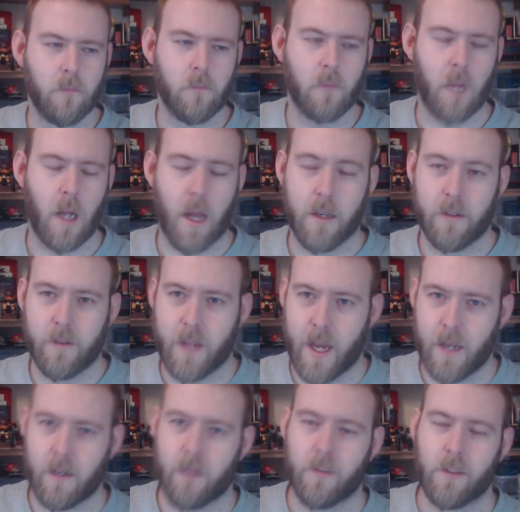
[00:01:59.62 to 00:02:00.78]
And then
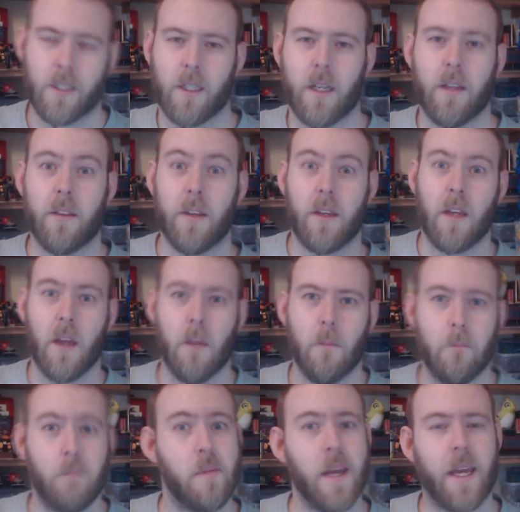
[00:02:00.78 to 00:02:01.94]
obviously the
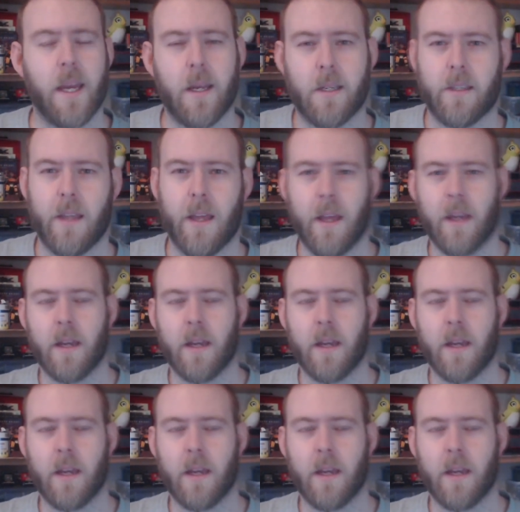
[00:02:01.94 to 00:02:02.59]
biggest thing, and